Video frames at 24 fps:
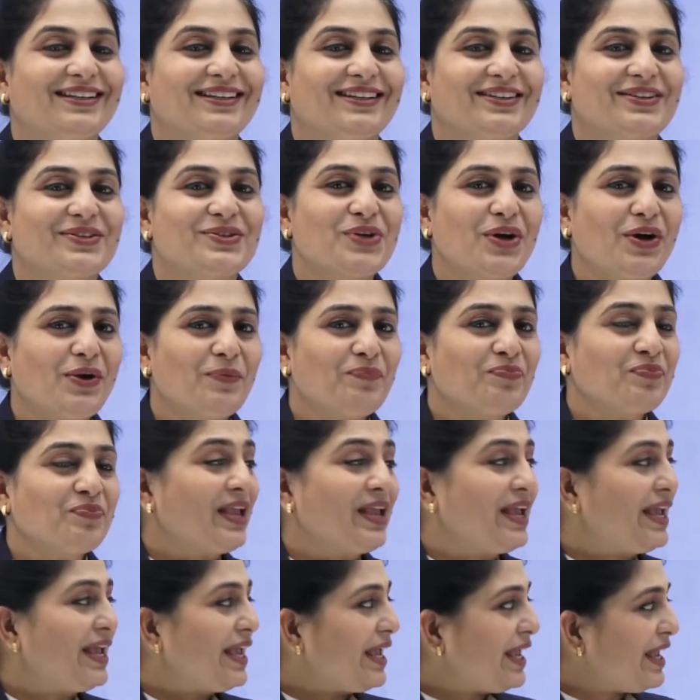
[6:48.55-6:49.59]
So
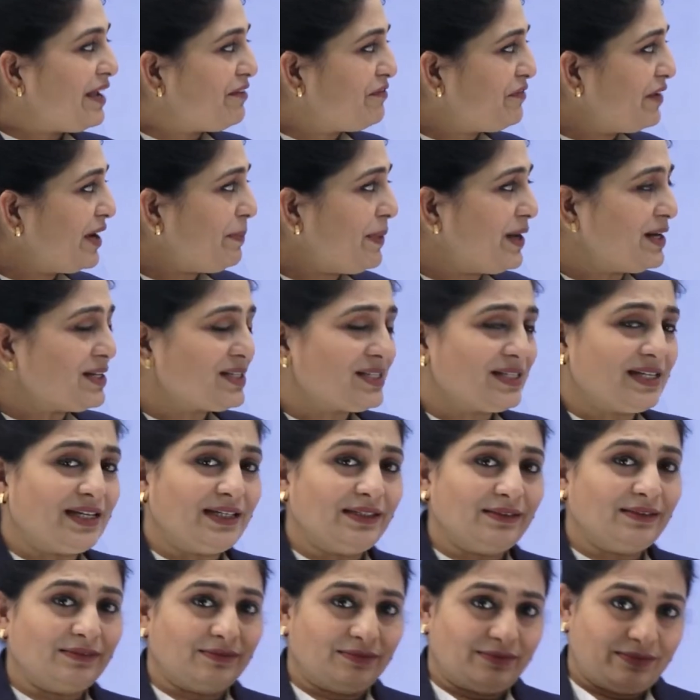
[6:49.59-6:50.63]
every person
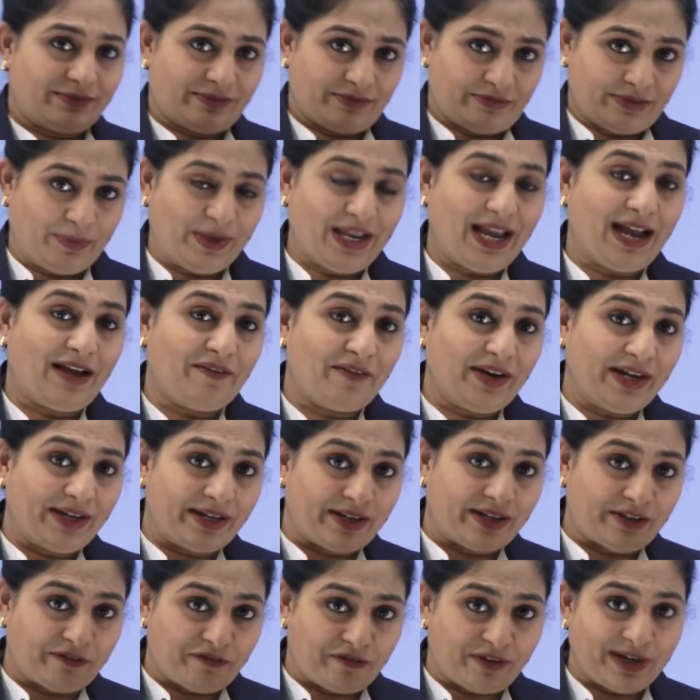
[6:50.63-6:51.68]
will be having
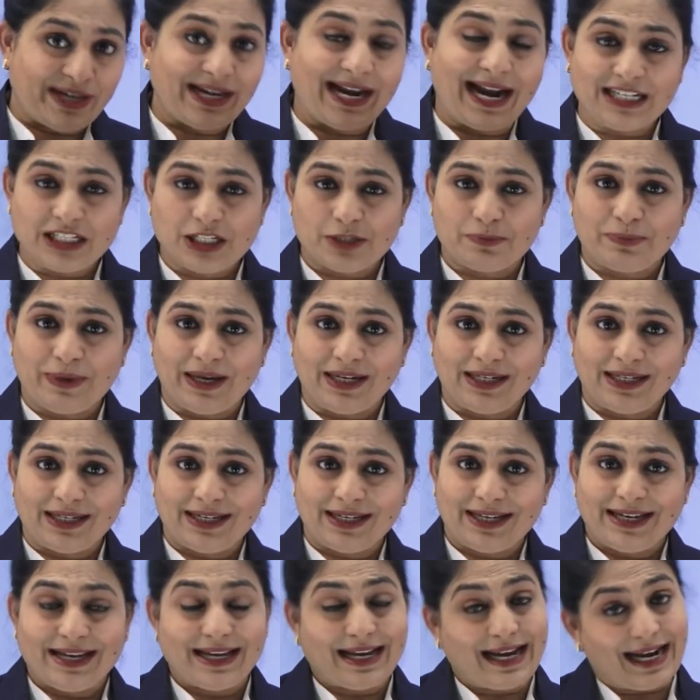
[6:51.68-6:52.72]
different hand span
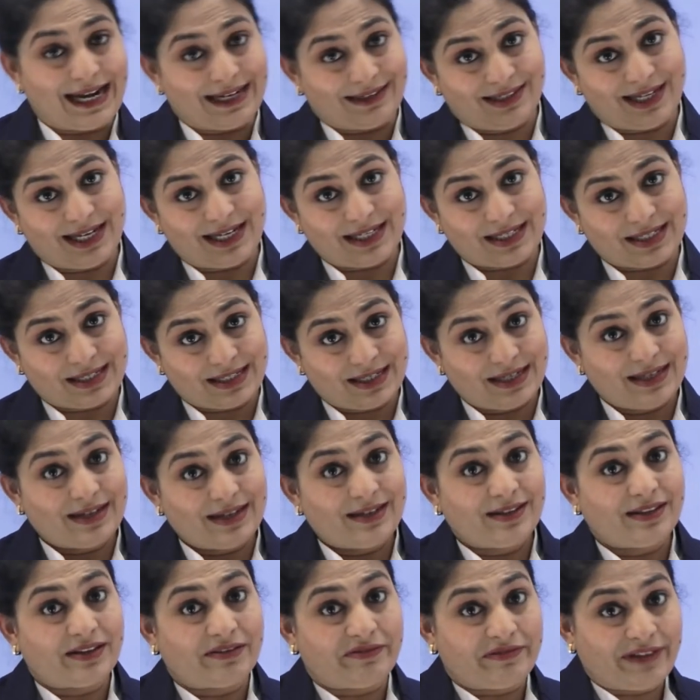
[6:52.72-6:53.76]
and thus
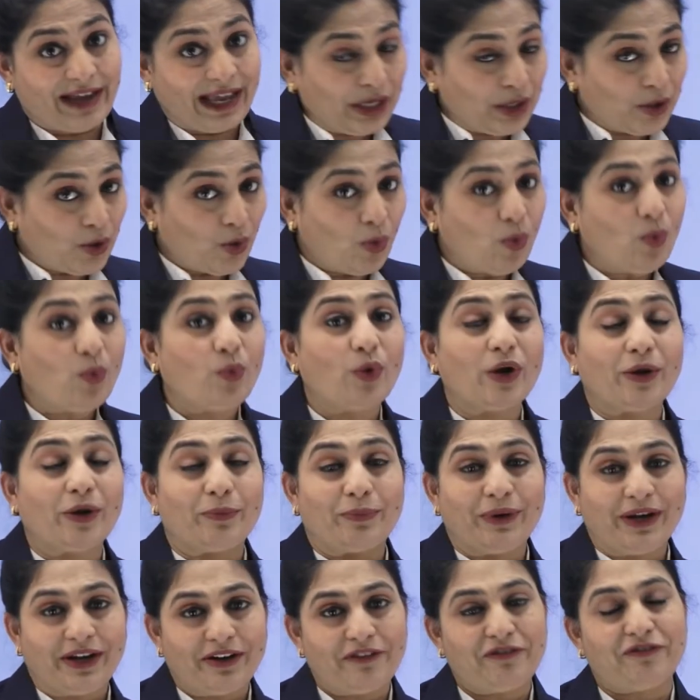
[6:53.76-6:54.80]
the value would
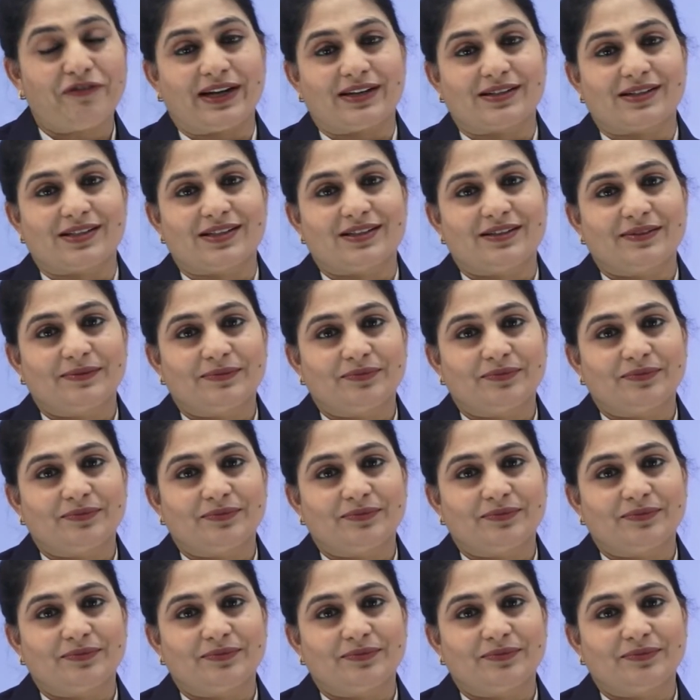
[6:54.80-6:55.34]
be different.